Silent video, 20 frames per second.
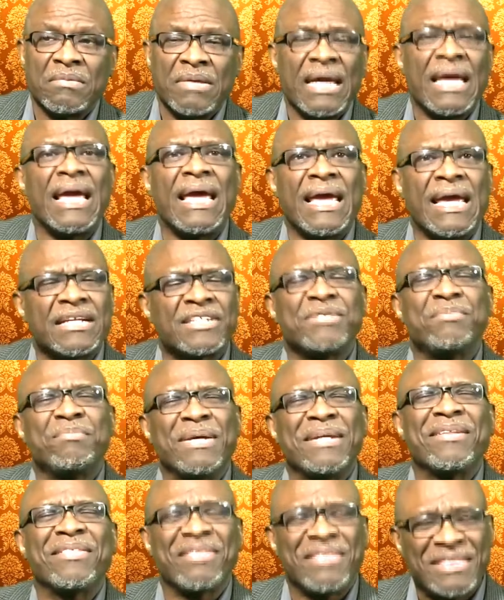it's
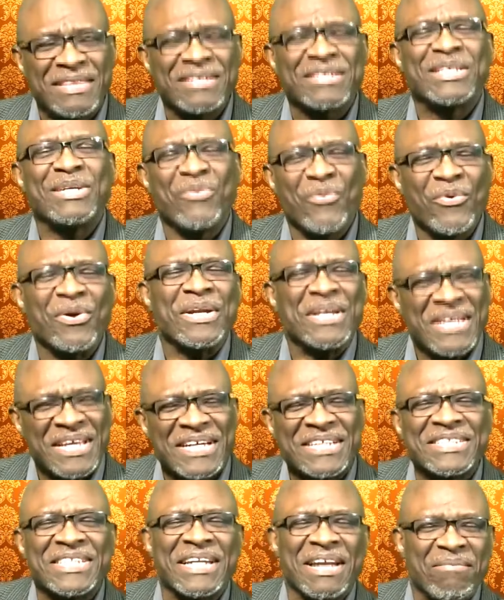been 31
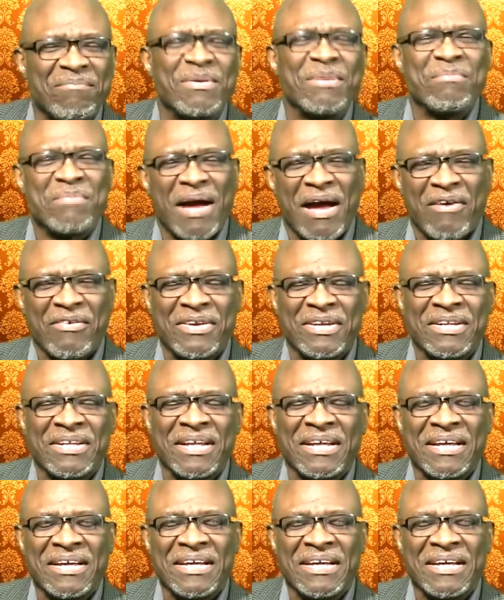years that I've been married,